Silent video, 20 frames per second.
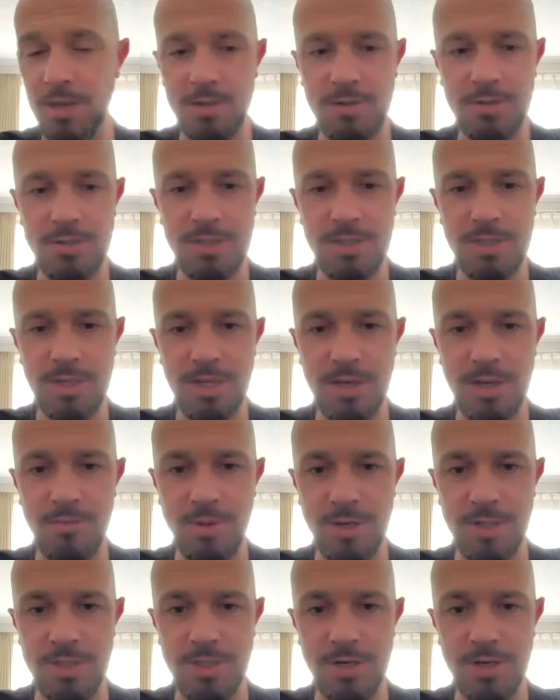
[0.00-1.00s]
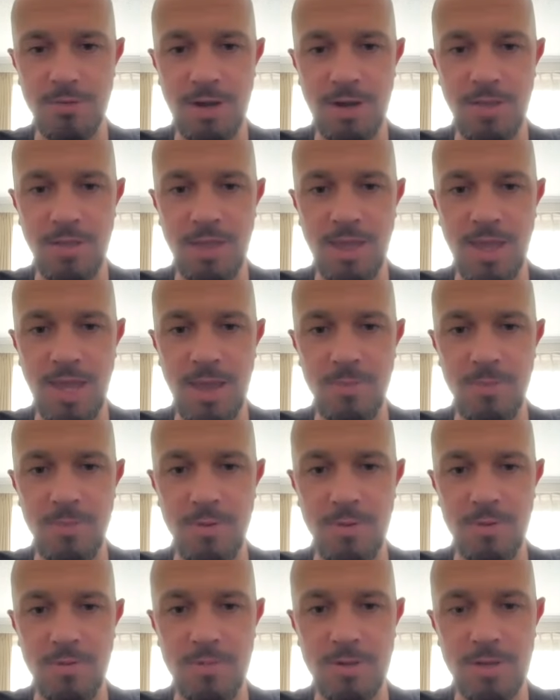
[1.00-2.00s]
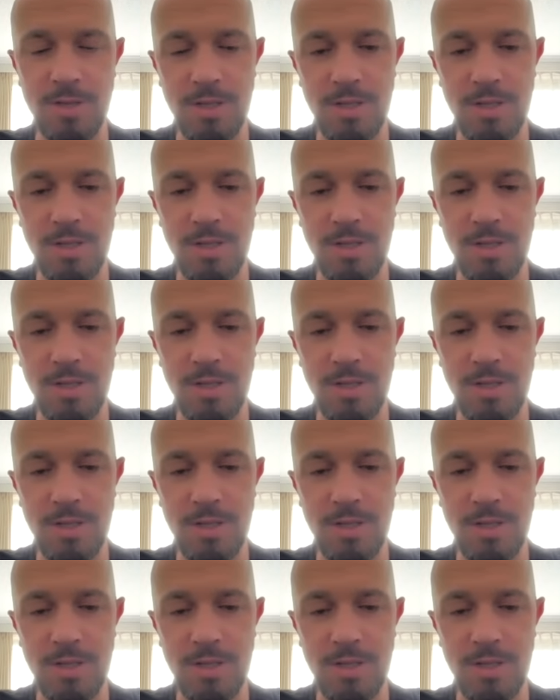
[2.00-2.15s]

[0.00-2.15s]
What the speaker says: and buzzing around the camp and